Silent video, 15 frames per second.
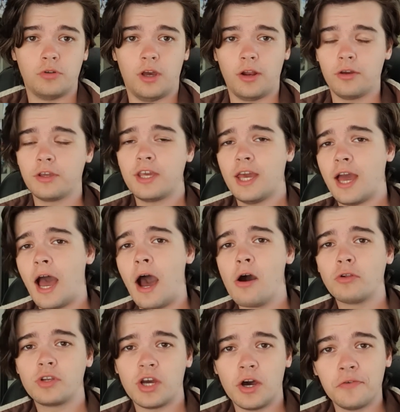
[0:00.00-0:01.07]
I don't care
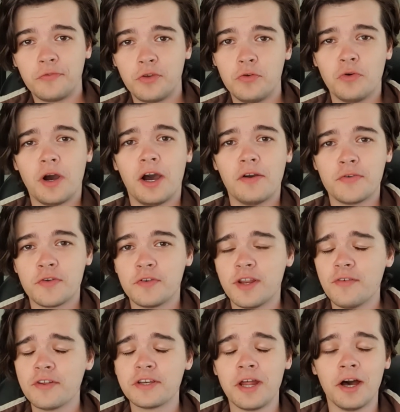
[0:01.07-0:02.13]
how tough you are. If you've
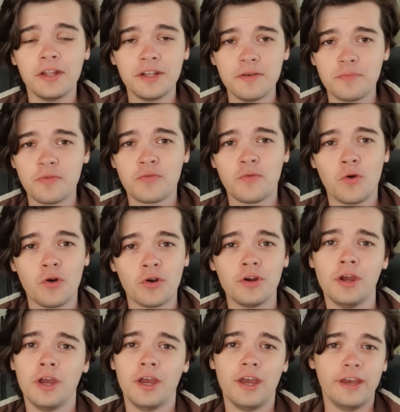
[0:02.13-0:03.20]
never done it
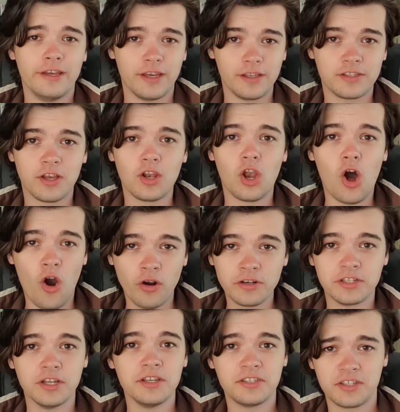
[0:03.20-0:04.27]
before, it's a long
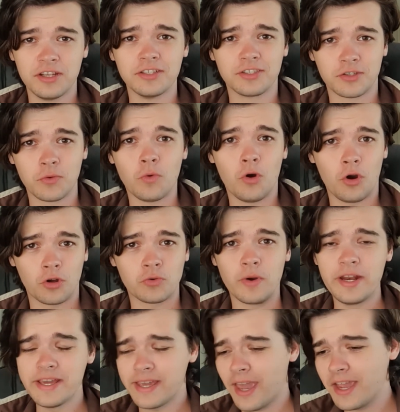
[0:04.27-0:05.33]
distance to walk.
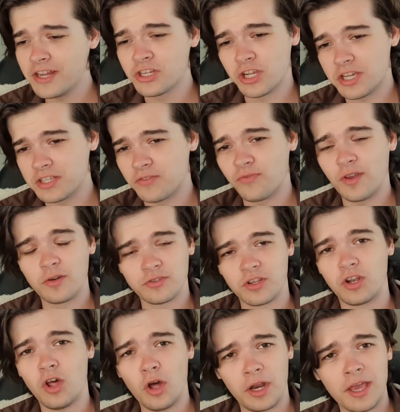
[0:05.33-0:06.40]
20 kgs feels a
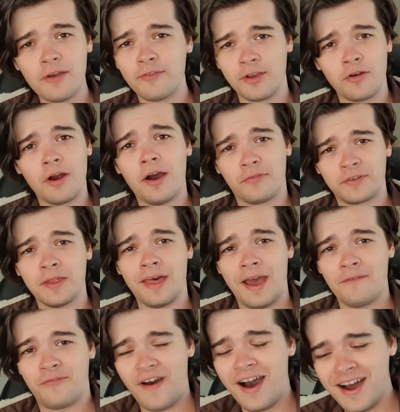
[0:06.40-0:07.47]
lot heavier after
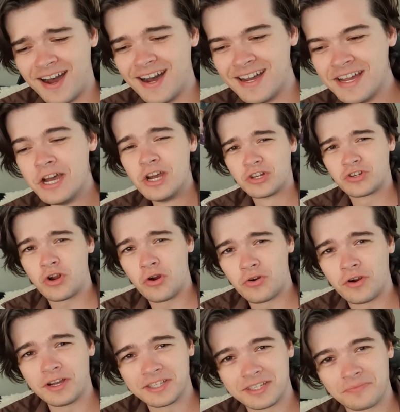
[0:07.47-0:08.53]
that far.
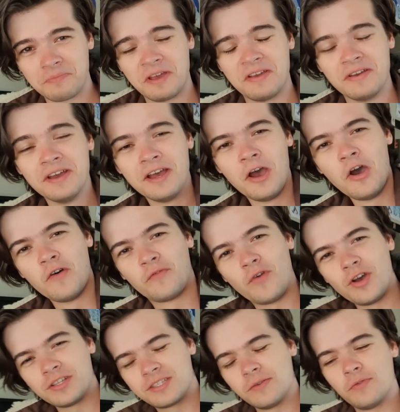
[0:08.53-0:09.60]
Trust me.
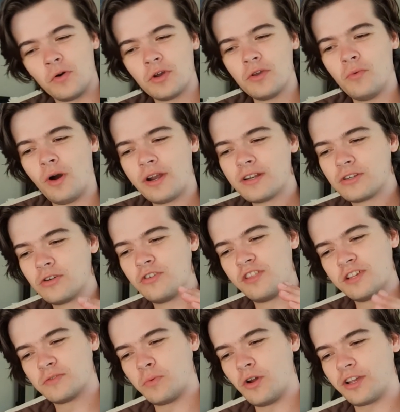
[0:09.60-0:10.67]
First of all, you want to do
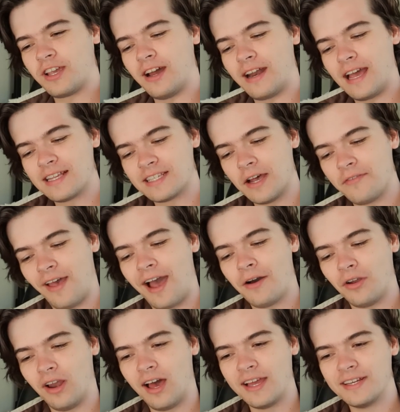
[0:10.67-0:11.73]
this workout as I've
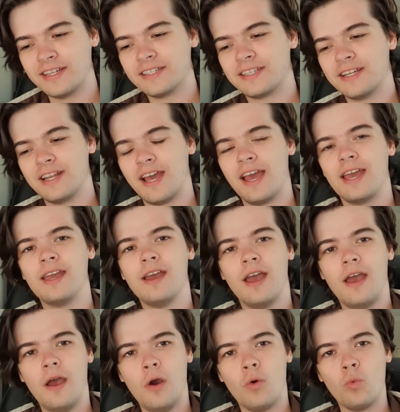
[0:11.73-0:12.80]
outlined it today,
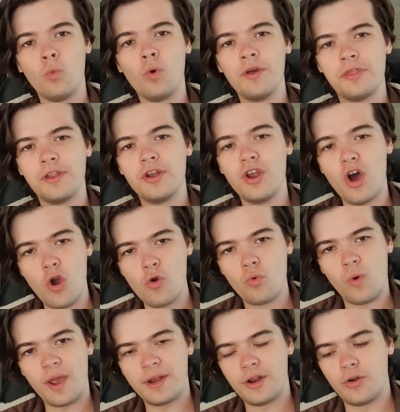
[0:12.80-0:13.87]
with no
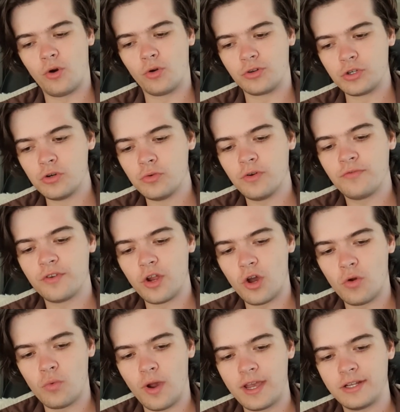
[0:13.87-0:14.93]
weight at all. Do it with
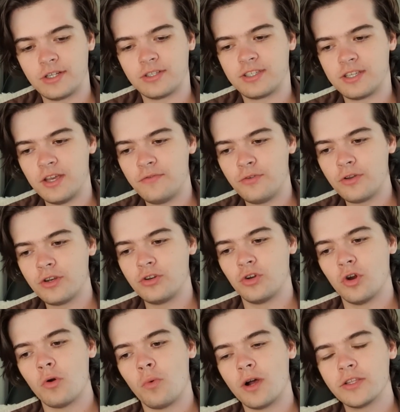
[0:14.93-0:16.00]
no weight, just see if you can
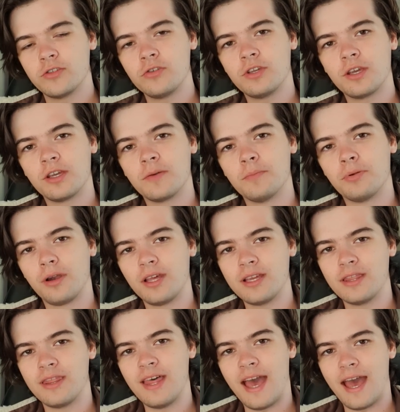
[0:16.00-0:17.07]
do it. Once you can
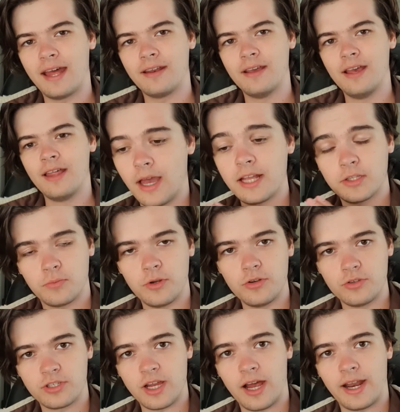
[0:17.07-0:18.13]
complete that, that's when you
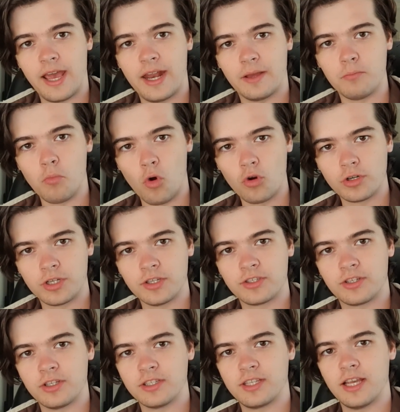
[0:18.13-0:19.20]
start adding more
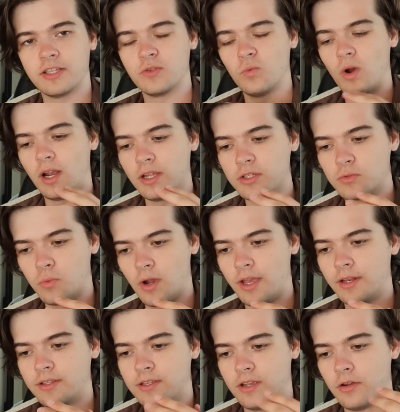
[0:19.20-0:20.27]
distance as well as
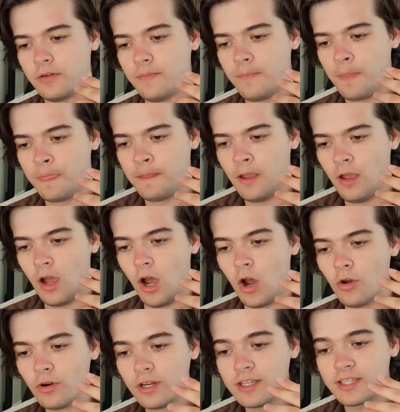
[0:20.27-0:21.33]
weight. So
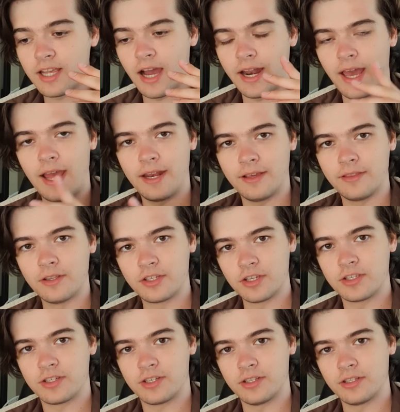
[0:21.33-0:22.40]
only start adding the
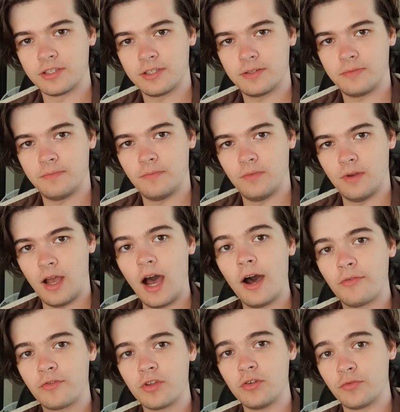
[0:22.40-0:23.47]
distance
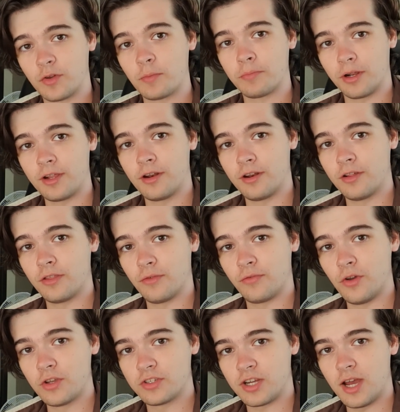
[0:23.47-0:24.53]
after you've completed it the
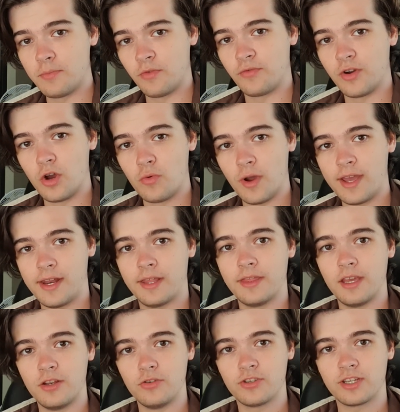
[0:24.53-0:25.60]
first time with no weight, and
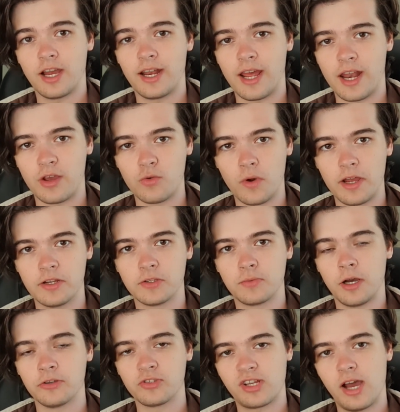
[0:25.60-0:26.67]
then you start adding weight as
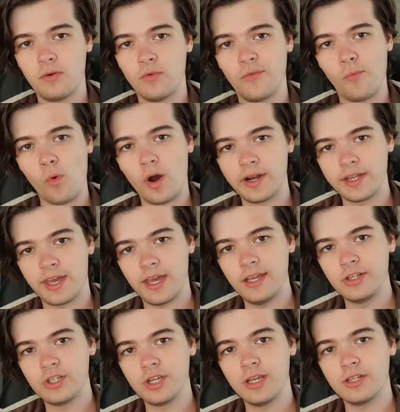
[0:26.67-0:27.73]
well. Start with 1
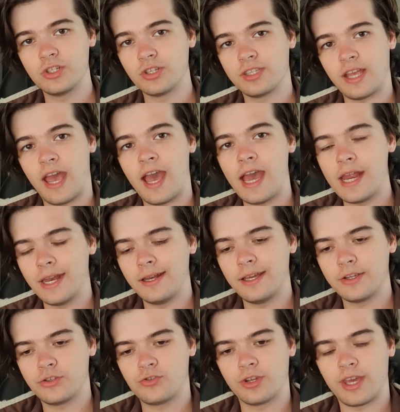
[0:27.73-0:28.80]
kg and just add an
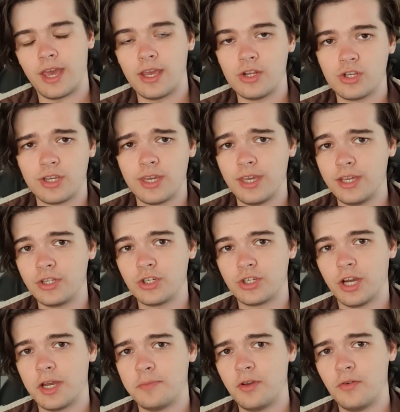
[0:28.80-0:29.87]
extra kg each
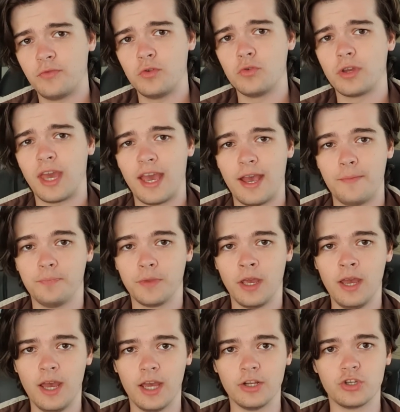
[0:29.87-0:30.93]
time if you can,
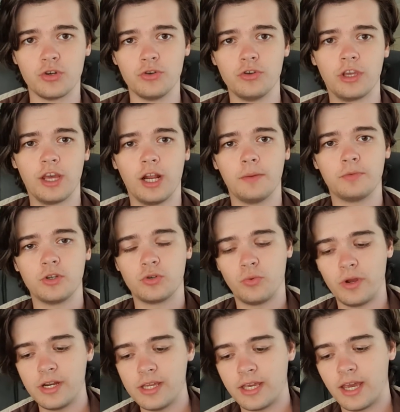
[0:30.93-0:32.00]
until you get up to
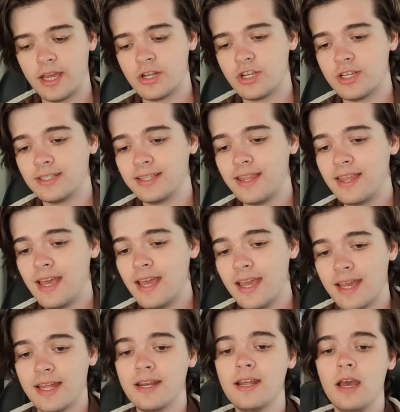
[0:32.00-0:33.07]
20 kgs.
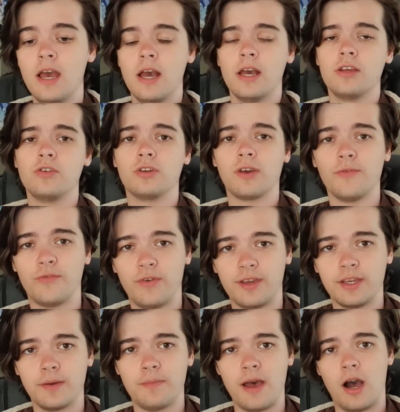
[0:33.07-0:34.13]
Then you can
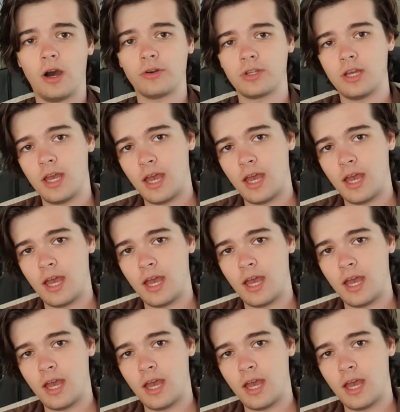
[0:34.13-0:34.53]
think about